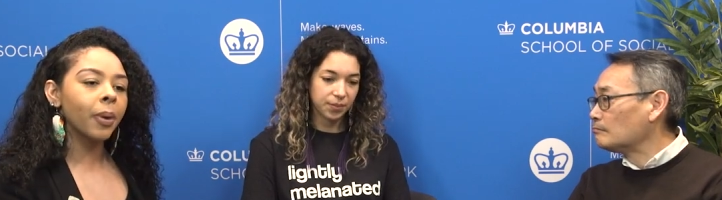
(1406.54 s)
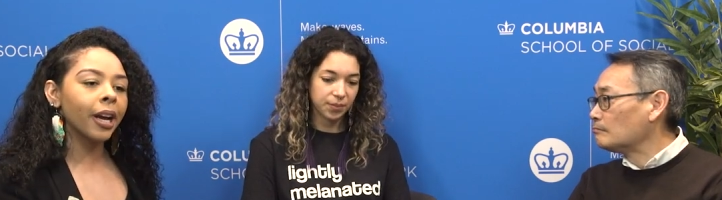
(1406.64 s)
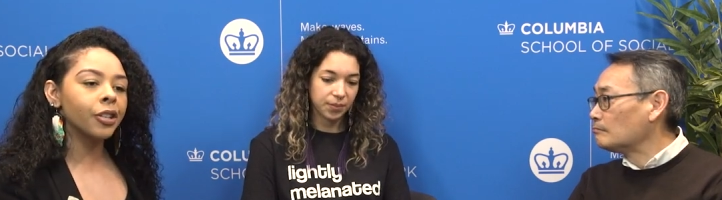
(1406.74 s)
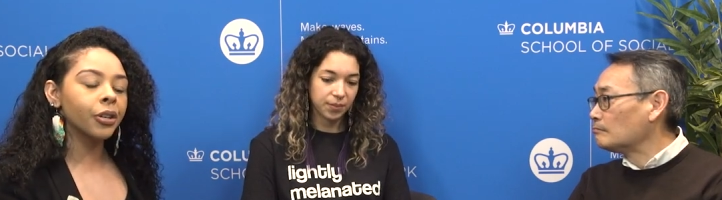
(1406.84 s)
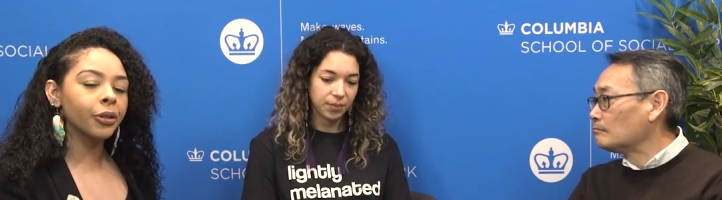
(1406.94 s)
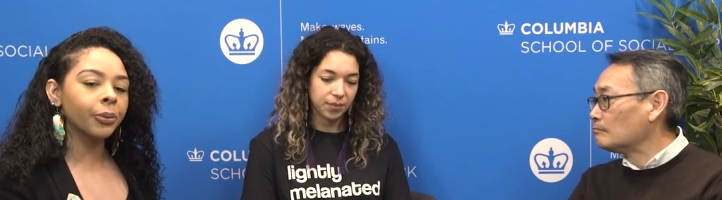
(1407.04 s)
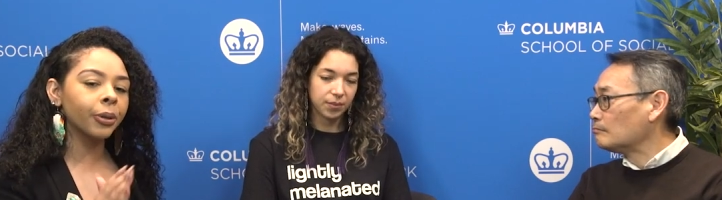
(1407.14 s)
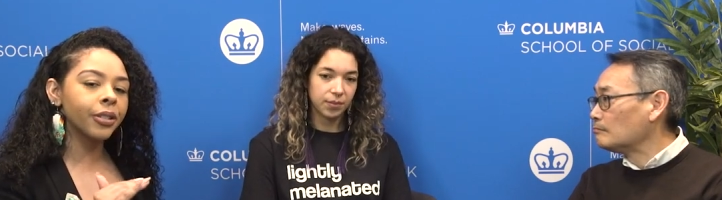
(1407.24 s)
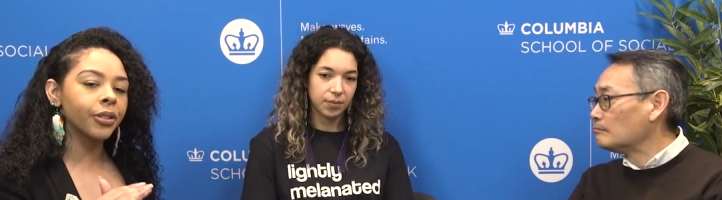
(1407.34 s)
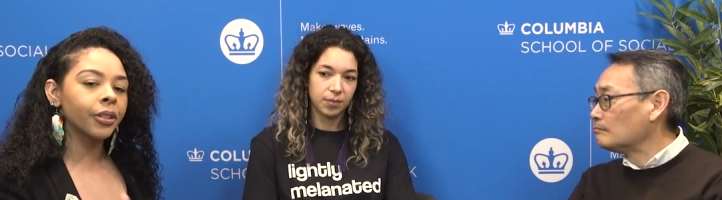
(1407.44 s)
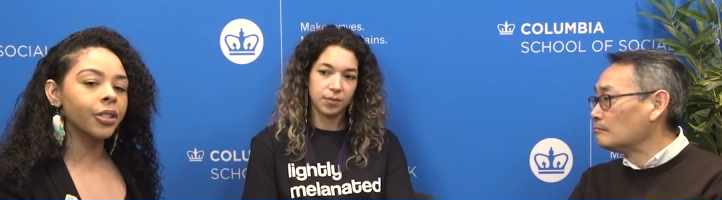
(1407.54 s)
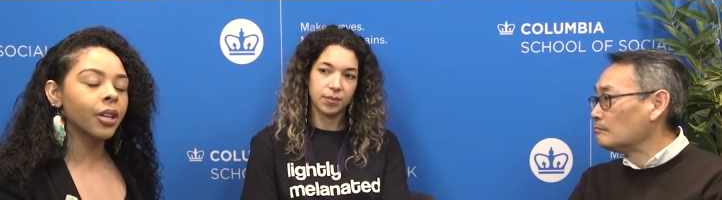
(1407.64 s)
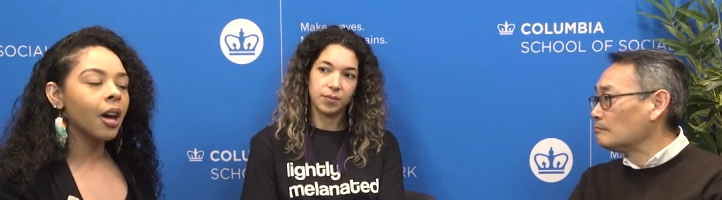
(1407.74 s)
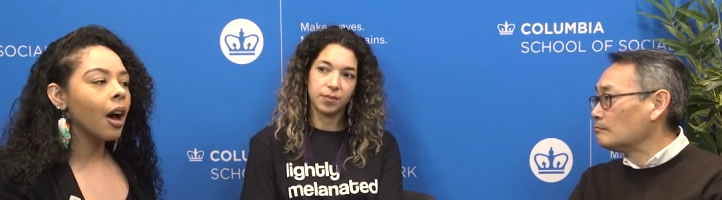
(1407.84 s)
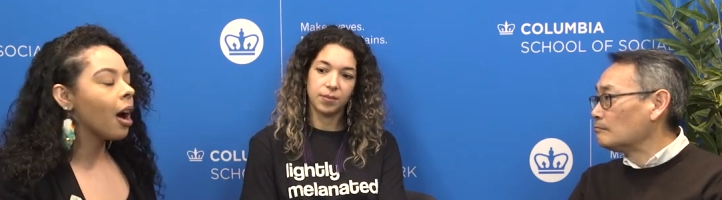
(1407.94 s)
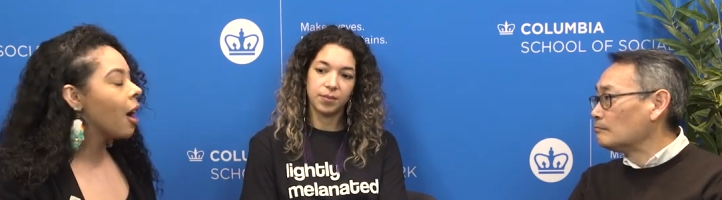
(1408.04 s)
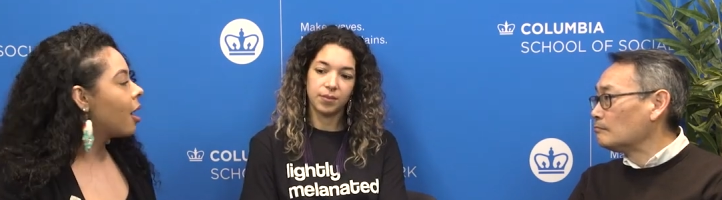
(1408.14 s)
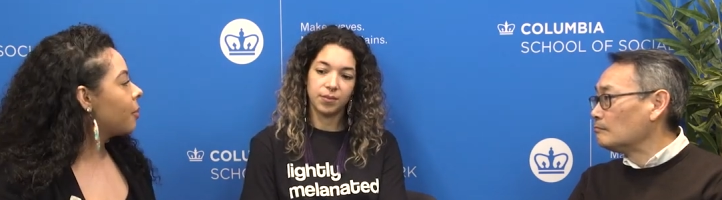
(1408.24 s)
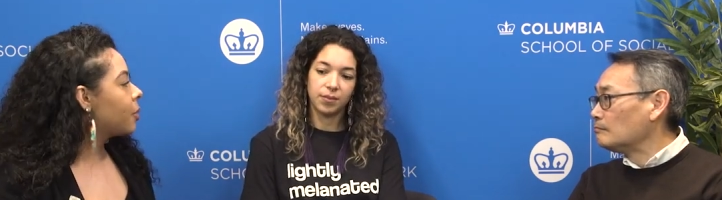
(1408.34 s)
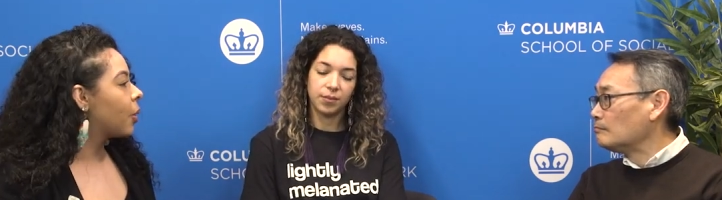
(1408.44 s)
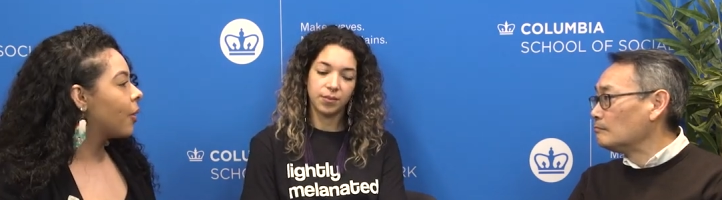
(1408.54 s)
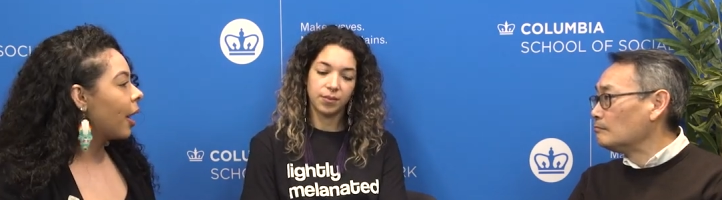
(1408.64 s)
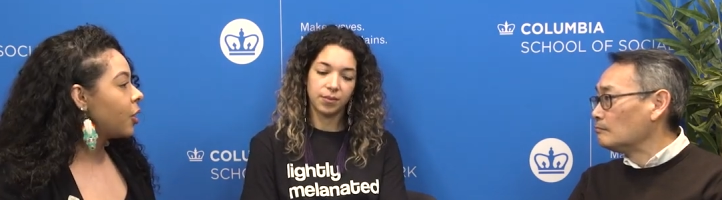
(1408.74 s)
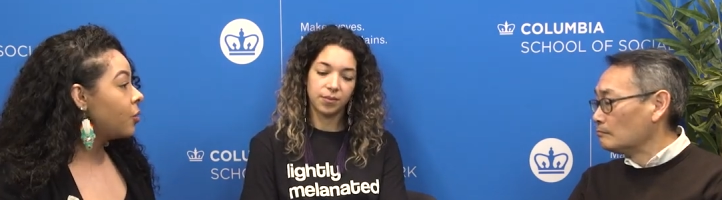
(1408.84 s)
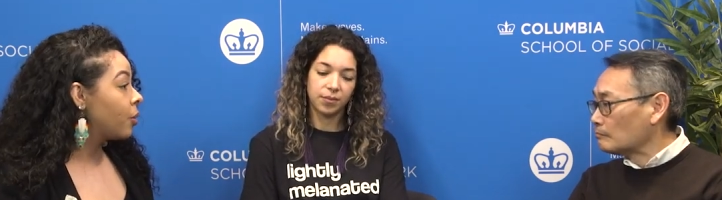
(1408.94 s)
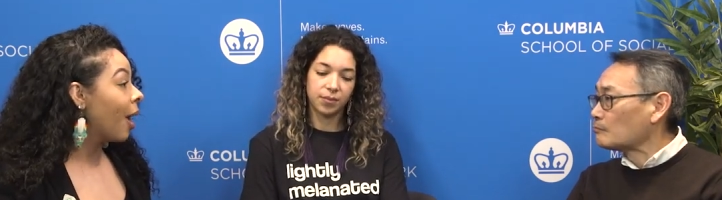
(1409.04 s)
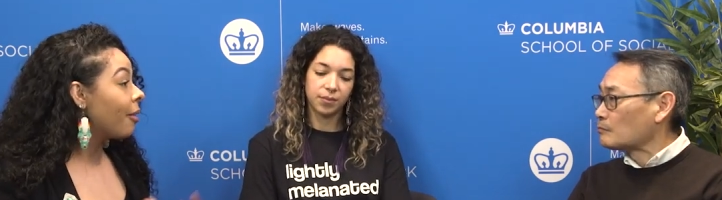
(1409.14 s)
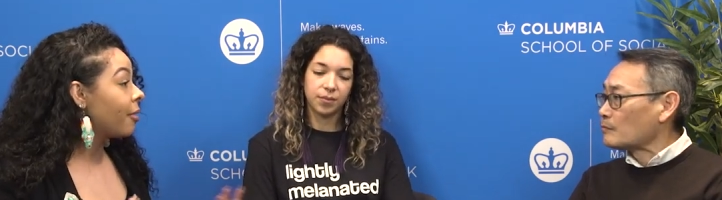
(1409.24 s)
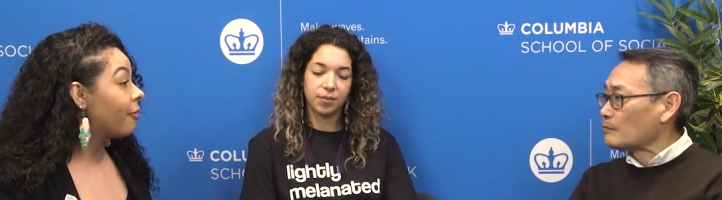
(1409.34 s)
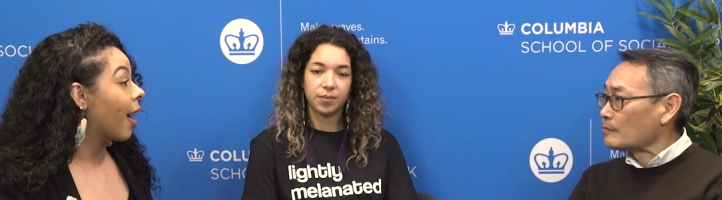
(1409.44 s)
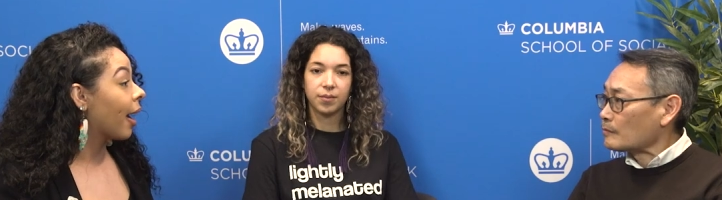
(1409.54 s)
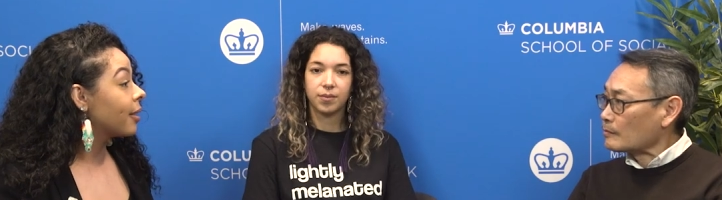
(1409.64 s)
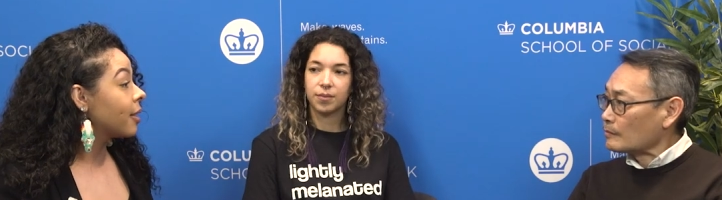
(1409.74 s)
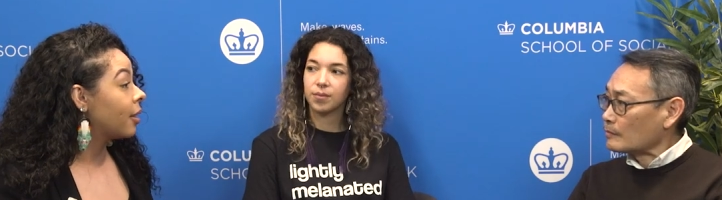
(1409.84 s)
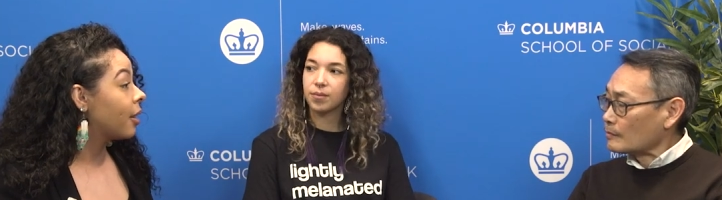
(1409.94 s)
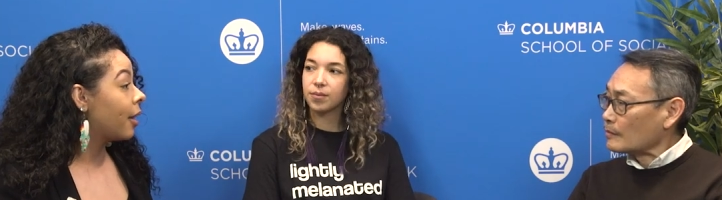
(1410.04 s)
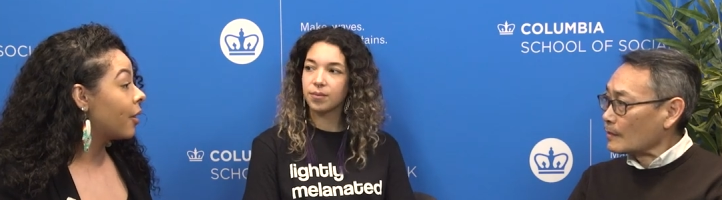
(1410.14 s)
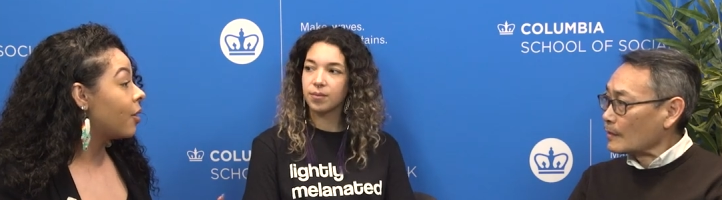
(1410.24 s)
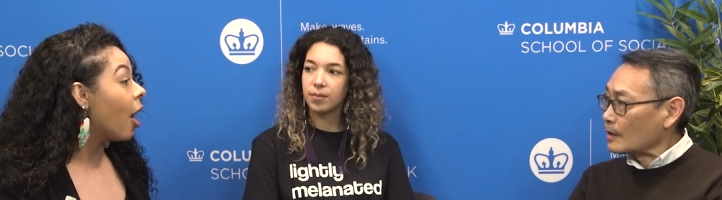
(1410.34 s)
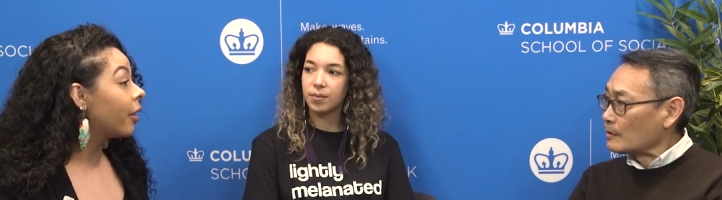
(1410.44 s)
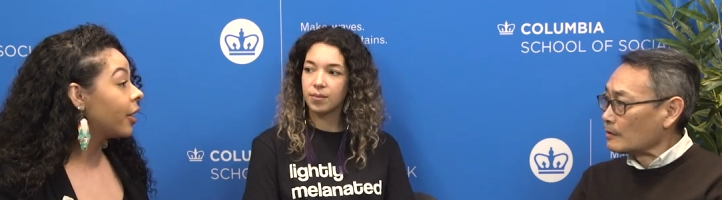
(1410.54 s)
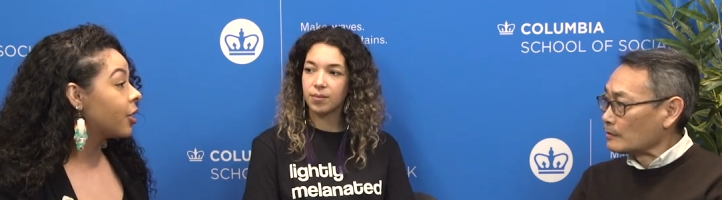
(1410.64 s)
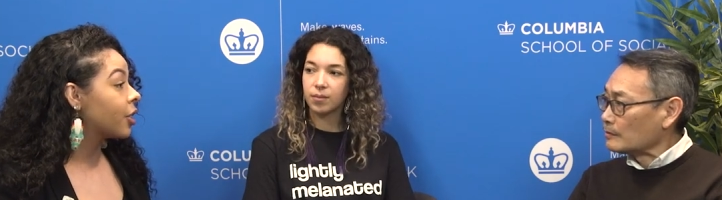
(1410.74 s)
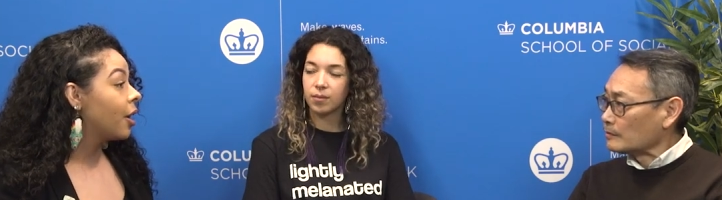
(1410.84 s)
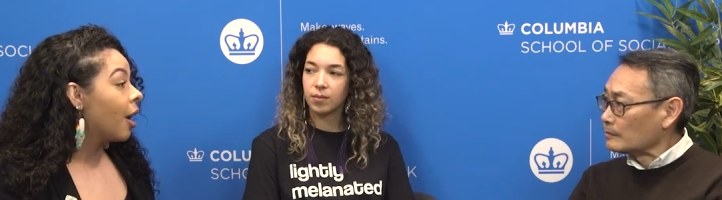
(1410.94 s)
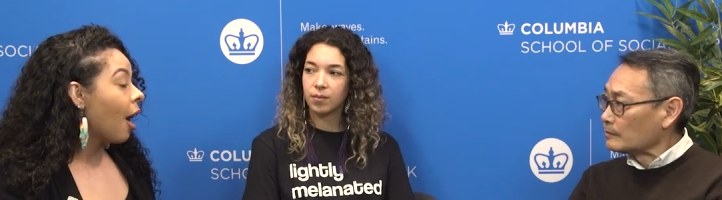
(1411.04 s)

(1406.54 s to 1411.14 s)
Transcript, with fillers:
Speaker 1: page under research um, so that you do have the facts and, and the knowledge.